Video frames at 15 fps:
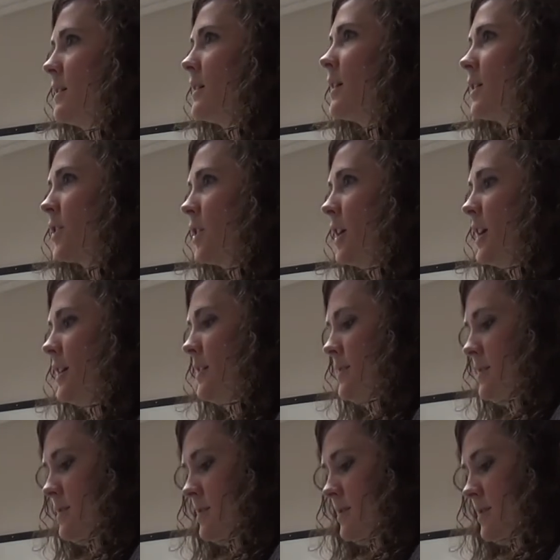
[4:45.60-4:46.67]
Agree.
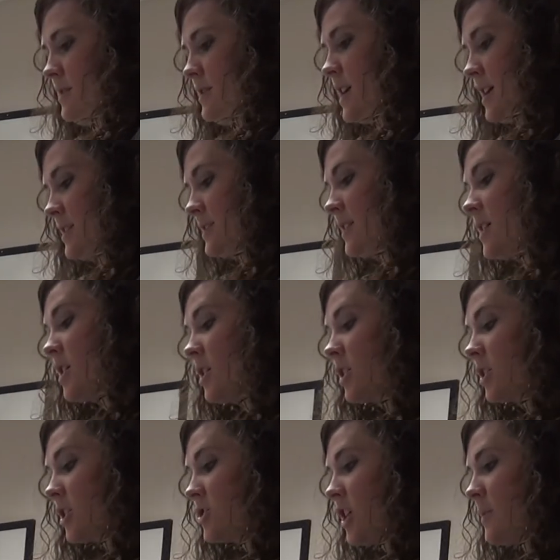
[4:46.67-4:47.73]
Yes.
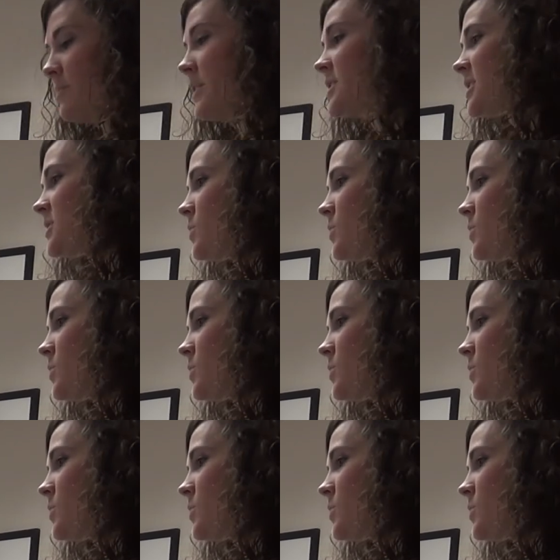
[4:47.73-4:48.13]
Good job. This is